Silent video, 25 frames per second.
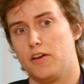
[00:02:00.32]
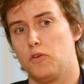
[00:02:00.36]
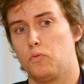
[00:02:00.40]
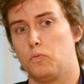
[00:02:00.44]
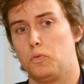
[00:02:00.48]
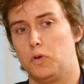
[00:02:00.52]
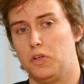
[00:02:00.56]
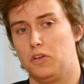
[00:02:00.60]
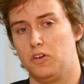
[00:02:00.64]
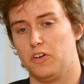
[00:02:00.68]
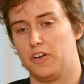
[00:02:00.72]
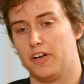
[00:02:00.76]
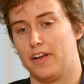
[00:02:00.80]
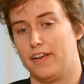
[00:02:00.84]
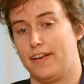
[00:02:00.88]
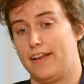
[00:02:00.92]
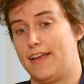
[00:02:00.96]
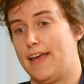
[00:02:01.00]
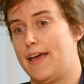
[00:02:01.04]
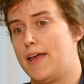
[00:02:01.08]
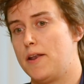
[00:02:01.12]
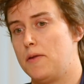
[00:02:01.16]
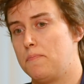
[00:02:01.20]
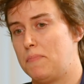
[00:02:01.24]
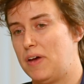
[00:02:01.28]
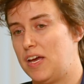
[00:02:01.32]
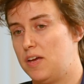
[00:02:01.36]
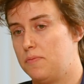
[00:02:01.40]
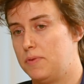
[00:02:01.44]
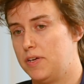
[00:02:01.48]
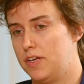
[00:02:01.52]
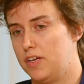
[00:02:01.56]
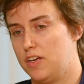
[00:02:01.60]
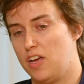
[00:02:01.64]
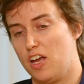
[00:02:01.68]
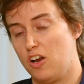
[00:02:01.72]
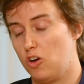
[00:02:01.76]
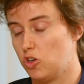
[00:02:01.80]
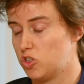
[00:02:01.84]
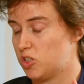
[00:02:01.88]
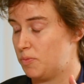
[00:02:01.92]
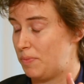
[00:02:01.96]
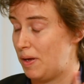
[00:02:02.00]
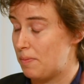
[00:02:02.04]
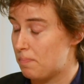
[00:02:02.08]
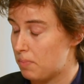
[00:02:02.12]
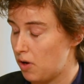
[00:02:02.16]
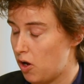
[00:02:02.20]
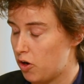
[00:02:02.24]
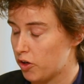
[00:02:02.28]
we'll look at it and maybe it looks a
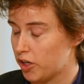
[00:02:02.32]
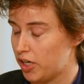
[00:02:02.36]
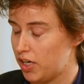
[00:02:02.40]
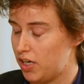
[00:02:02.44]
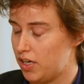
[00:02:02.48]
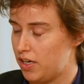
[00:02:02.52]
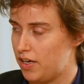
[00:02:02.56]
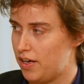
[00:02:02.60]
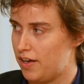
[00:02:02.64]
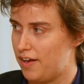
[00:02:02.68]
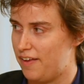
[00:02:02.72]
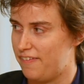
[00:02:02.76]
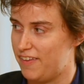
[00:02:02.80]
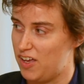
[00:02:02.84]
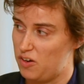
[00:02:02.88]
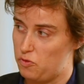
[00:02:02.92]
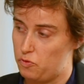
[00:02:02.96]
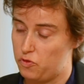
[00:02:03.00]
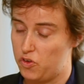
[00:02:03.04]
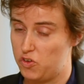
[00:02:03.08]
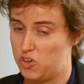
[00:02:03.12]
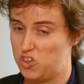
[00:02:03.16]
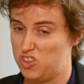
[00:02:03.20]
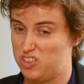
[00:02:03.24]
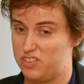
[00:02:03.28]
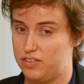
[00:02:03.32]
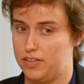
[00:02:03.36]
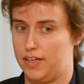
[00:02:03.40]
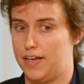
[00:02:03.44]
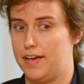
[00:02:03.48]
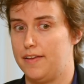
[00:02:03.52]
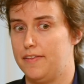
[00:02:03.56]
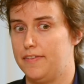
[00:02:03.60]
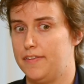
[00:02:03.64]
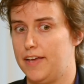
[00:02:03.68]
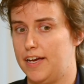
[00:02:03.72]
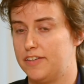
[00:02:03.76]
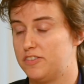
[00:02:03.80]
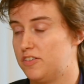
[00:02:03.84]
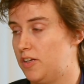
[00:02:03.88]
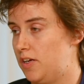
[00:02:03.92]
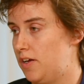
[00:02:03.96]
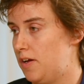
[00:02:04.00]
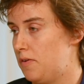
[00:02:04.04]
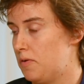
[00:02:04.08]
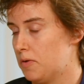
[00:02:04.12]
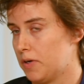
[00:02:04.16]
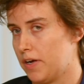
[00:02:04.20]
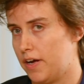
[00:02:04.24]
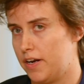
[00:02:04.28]
bit blocky, and then for us that's a
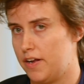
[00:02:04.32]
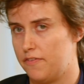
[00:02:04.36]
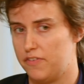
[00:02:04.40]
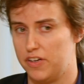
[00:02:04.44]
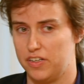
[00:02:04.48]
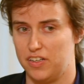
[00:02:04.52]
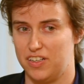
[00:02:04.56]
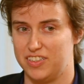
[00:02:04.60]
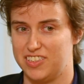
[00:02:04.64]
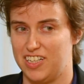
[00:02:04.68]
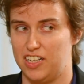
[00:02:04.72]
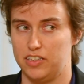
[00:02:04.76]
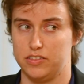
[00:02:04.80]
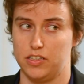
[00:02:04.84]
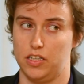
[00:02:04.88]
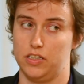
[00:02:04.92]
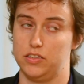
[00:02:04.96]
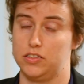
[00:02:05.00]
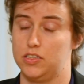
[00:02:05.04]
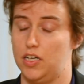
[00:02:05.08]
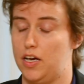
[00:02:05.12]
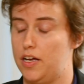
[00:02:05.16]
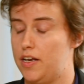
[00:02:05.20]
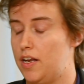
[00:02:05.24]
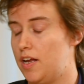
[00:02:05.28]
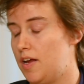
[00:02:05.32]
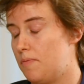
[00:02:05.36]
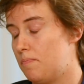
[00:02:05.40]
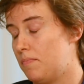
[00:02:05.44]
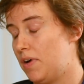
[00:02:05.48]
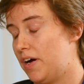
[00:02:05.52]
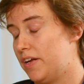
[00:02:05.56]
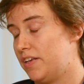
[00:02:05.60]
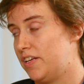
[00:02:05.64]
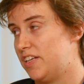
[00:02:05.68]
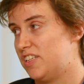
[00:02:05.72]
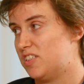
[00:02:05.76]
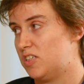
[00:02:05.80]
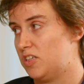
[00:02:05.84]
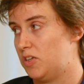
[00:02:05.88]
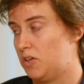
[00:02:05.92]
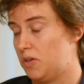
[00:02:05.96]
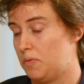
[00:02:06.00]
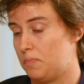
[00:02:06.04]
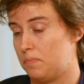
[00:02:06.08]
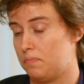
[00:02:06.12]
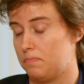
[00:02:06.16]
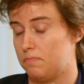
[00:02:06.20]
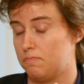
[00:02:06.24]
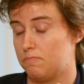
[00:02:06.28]
kind of a telltale sign. It might need to
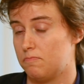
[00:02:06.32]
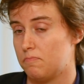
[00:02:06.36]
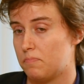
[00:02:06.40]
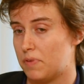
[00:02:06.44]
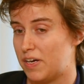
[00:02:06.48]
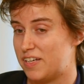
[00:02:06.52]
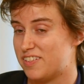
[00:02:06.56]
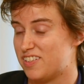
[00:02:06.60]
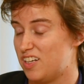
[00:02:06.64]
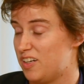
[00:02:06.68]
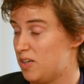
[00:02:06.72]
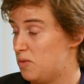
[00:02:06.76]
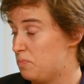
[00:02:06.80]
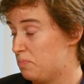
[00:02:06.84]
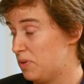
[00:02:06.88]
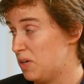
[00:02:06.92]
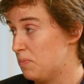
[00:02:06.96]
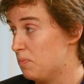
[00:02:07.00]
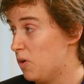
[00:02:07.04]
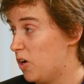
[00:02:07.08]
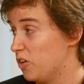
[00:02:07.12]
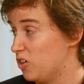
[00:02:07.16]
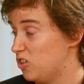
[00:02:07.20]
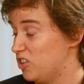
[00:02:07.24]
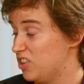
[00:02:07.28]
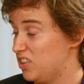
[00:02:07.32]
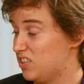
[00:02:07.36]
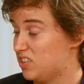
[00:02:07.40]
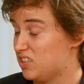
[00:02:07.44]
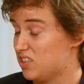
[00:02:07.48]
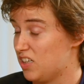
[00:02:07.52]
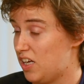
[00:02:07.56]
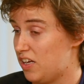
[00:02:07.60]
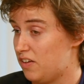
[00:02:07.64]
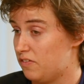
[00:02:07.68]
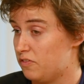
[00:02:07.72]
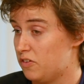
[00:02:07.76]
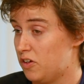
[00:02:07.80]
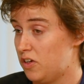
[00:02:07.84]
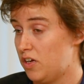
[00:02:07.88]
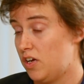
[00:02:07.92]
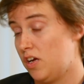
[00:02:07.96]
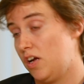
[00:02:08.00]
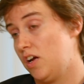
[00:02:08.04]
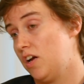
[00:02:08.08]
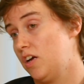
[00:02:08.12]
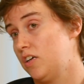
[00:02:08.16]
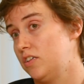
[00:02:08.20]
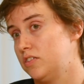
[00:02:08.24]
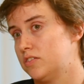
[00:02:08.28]
basically be modelled itself.
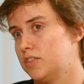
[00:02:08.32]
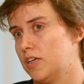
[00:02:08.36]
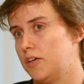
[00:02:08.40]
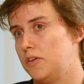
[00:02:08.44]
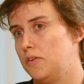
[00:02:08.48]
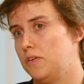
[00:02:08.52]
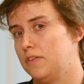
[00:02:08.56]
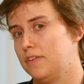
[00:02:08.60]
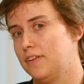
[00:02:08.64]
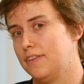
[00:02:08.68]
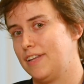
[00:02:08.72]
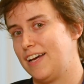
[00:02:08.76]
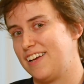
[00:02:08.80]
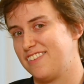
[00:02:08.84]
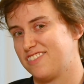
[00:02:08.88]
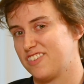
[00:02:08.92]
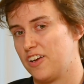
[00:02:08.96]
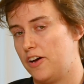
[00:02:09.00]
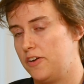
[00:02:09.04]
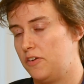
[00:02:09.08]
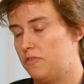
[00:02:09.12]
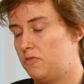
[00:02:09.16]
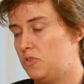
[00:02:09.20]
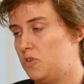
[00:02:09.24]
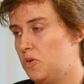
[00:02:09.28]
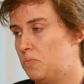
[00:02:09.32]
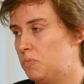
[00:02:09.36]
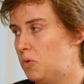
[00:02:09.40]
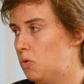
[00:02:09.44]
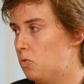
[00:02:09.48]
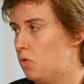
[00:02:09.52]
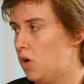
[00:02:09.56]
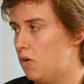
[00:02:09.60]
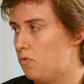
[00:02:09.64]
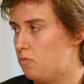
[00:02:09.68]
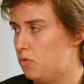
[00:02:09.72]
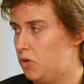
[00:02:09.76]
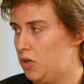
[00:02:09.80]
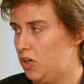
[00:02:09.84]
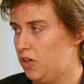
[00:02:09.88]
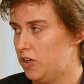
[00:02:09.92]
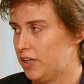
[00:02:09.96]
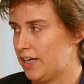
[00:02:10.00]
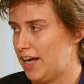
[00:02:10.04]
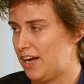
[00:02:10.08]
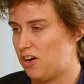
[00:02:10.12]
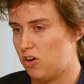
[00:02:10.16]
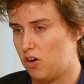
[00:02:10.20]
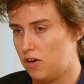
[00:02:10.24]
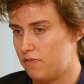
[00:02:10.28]
So that's kind of number one we'll look
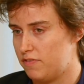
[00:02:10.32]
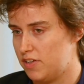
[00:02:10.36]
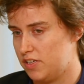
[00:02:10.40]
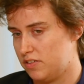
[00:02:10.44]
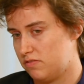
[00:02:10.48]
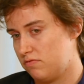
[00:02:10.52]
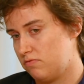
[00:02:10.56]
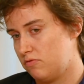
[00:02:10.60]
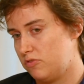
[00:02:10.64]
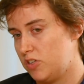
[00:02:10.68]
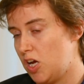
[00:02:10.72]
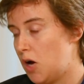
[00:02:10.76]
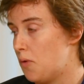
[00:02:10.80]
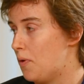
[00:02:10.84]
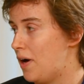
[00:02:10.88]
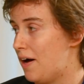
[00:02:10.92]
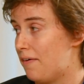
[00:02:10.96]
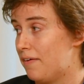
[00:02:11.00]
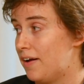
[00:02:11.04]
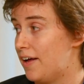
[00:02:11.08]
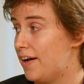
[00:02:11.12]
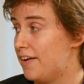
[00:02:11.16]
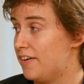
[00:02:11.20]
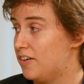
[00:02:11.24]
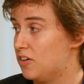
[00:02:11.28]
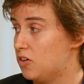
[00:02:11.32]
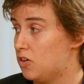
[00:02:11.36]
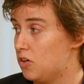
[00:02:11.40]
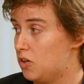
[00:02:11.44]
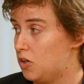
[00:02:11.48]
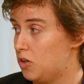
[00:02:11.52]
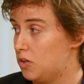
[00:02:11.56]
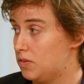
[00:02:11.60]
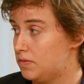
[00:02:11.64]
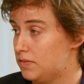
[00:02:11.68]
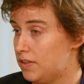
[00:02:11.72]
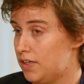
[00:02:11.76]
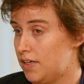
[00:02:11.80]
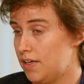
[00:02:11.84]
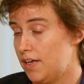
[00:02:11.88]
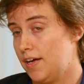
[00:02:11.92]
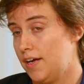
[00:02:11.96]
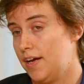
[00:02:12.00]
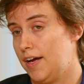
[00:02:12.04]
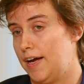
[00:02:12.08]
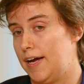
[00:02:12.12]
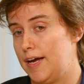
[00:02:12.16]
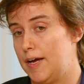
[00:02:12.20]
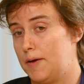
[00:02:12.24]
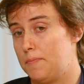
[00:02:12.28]
at, or if there's no outline at all.
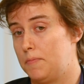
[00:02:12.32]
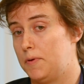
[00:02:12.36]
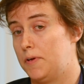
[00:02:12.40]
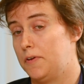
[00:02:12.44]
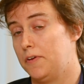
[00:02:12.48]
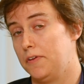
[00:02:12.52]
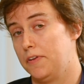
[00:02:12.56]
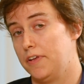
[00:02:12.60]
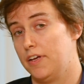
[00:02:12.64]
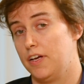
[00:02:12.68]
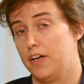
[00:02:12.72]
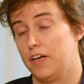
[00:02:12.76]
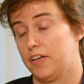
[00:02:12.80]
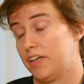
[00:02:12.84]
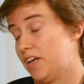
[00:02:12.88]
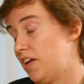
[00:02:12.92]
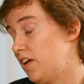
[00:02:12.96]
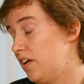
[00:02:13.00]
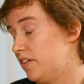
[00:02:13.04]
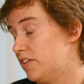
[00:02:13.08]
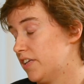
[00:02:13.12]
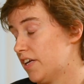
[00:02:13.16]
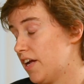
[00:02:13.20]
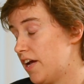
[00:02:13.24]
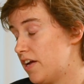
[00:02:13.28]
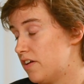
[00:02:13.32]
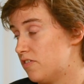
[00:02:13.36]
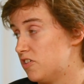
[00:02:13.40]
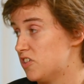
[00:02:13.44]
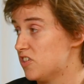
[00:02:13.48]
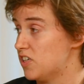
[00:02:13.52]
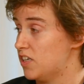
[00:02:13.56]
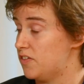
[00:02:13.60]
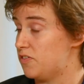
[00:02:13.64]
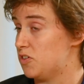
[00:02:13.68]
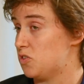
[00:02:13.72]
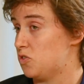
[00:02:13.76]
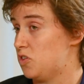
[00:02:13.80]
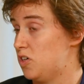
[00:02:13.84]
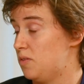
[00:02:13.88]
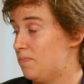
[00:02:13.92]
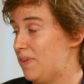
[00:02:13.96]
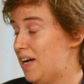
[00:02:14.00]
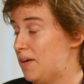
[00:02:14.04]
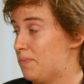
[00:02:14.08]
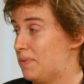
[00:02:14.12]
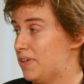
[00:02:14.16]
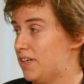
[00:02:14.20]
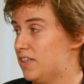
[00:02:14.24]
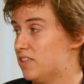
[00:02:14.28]
Another key indicator is surface water
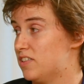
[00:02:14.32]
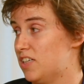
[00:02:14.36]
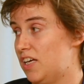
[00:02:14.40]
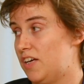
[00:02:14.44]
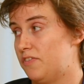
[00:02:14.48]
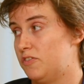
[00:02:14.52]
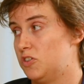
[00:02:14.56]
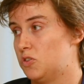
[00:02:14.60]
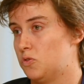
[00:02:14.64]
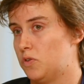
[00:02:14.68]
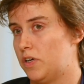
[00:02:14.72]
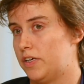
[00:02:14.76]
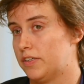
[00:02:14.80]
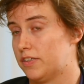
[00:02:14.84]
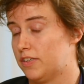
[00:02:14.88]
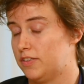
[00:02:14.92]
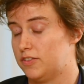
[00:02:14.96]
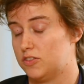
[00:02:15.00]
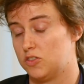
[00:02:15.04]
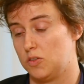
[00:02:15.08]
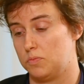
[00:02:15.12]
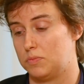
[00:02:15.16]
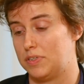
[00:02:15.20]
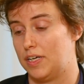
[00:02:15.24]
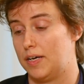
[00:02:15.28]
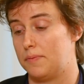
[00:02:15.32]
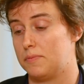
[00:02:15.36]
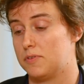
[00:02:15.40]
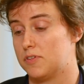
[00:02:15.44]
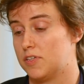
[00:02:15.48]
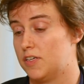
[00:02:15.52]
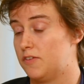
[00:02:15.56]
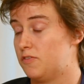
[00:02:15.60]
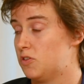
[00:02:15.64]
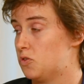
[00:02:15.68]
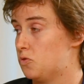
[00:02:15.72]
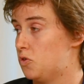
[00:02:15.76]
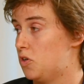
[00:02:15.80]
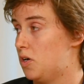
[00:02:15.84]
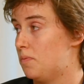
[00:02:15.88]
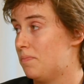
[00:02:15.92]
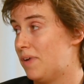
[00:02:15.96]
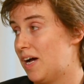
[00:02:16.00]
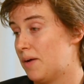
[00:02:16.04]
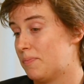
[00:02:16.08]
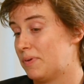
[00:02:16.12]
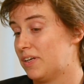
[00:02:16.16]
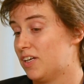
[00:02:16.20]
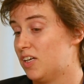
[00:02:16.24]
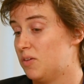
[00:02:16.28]
mapping itself as well, because sometimes surface water
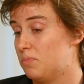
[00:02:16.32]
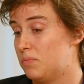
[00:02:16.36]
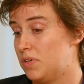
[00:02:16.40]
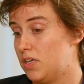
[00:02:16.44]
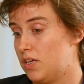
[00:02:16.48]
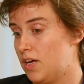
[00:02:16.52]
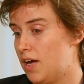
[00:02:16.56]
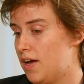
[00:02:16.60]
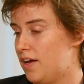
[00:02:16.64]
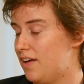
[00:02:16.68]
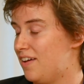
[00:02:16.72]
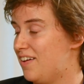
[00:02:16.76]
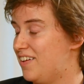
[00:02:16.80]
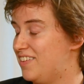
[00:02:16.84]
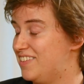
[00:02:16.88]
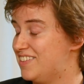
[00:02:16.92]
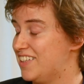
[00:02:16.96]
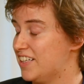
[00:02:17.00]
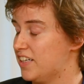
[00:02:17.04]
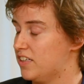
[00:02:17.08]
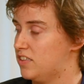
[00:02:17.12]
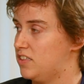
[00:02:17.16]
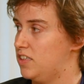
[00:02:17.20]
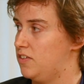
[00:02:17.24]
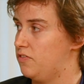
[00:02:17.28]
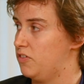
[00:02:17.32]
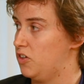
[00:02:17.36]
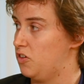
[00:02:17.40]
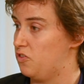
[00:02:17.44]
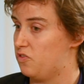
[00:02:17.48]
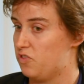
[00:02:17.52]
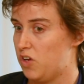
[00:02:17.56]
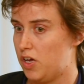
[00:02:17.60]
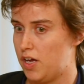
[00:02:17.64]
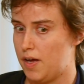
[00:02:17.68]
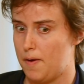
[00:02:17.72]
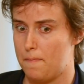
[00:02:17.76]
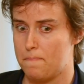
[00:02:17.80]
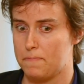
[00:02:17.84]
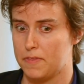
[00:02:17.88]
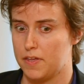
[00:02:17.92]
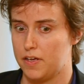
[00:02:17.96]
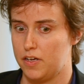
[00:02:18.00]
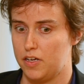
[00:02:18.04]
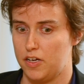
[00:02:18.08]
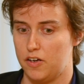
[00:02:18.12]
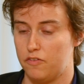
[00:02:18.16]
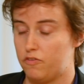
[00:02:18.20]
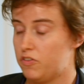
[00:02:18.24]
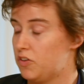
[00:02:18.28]
mapping can be indicative of
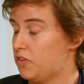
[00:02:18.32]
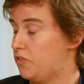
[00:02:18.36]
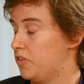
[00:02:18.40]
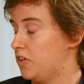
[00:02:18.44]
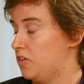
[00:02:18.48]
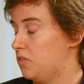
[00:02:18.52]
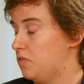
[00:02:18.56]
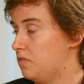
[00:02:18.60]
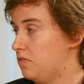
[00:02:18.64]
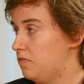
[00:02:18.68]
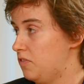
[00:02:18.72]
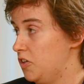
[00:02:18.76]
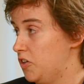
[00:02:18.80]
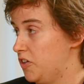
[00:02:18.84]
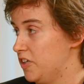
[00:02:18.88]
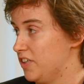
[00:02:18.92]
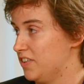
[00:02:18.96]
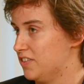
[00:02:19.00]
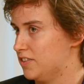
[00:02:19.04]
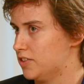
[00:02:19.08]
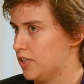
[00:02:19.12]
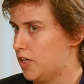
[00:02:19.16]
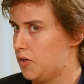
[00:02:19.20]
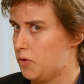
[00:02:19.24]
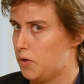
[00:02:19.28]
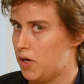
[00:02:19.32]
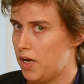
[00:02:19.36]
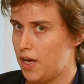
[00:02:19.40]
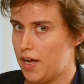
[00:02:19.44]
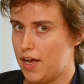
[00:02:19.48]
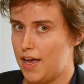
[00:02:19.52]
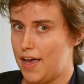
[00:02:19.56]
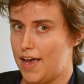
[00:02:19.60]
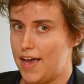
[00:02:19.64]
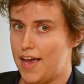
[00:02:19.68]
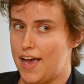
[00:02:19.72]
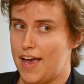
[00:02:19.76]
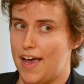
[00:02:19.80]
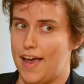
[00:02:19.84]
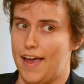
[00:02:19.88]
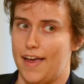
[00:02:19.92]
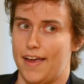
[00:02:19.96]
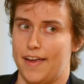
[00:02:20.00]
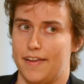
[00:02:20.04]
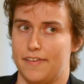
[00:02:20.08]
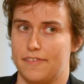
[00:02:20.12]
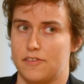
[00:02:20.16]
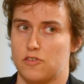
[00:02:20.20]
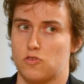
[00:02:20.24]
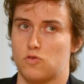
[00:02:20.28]
fluvial flooding. So
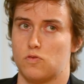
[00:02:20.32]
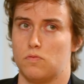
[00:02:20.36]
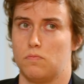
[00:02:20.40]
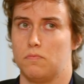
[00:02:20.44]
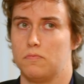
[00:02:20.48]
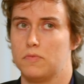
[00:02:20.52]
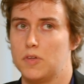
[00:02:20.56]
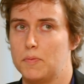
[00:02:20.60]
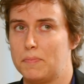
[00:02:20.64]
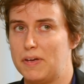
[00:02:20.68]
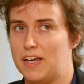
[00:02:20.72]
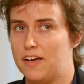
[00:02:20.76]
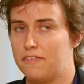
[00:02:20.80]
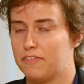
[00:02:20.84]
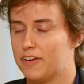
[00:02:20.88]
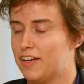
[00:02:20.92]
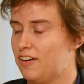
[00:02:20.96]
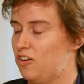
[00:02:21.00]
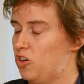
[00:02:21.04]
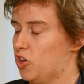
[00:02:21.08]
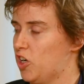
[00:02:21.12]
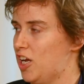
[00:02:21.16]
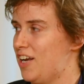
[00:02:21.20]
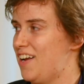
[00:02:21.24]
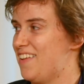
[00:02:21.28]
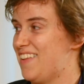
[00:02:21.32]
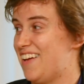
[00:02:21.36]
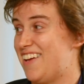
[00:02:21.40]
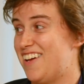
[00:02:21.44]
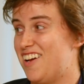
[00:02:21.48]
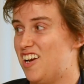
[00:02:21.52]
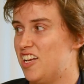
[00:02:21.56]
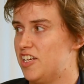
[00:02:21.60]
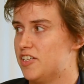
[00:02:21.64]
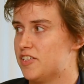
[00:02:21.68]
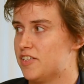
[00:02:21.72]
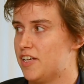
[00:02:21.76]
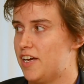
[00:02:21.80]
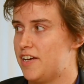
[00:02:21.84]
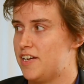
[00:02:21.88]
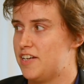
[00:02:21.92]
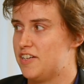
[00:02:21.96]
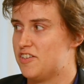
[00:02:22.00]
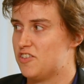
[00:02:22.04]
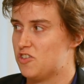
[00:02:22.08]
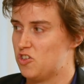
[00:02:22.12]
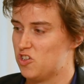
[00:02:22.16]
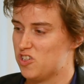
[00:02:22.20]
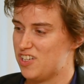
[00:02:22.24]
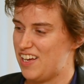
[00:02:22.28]
it's the bit of looking at that early stage
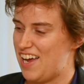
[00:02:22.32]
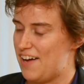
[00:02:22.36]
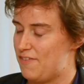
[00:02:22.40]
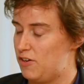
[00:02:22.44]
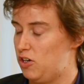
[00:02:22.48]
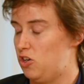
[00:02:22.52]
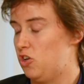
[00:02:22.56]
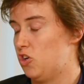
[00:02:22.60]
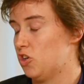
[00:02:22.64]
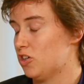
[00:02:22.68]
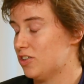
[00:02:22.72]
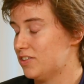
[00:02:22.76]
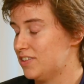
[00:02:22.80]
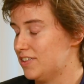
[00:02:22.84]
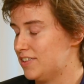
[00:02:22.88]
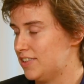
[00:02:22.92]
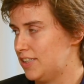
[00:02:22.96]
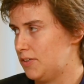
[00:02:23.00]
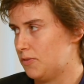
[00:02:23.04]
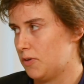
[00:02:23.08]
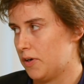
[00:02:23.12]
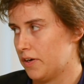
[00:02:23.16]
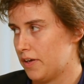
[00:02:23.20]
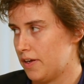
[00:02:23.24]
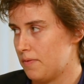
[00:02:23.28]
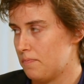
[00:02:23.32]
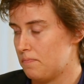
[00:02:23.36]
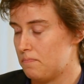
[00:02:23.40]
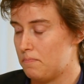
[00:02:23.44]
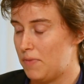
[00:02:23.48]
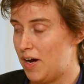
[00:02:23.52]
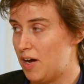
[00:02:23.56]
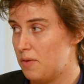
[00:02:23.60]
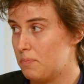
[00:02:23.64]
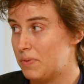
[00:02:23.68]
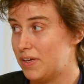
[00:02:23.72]
just to have a look to see what it might